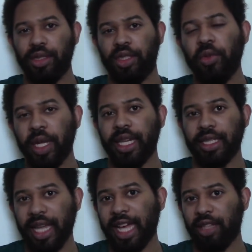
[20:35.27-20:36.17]
doing
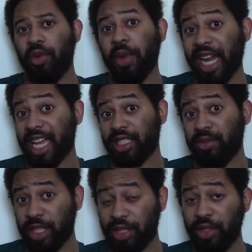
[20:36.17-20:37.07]
exactly what men ask
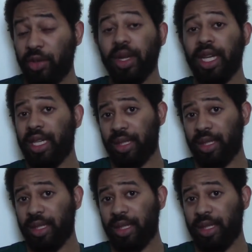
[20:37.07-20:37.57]
them to do